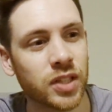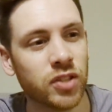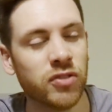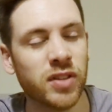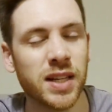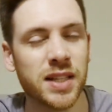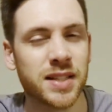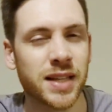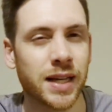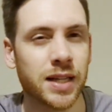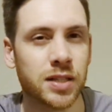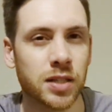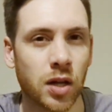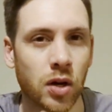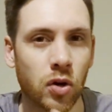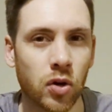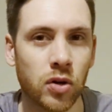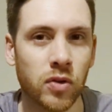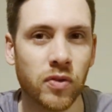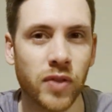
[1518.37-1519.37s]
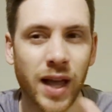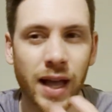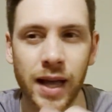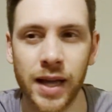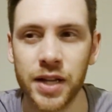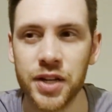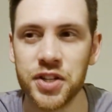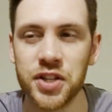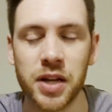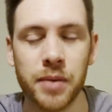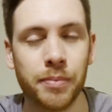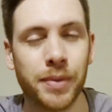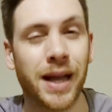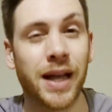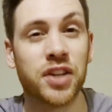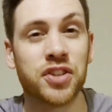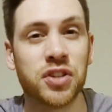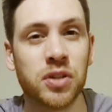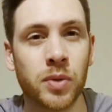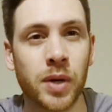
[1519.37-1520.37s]
really takes a lot of that energy and
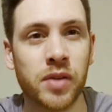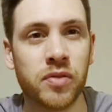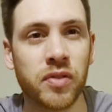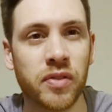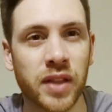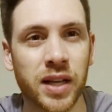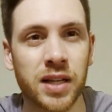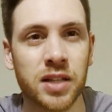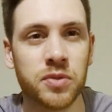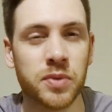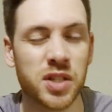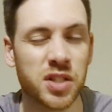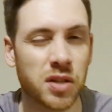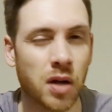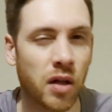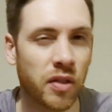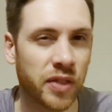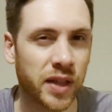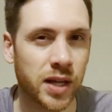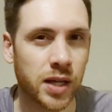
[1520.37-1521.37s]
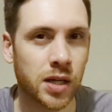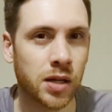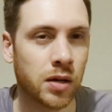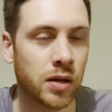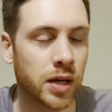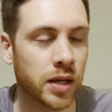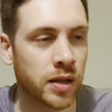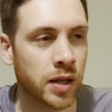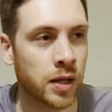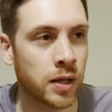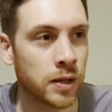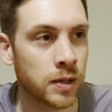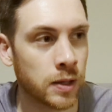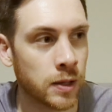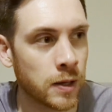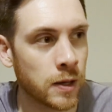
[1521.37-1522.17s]
passion away from things when you start thinking like that.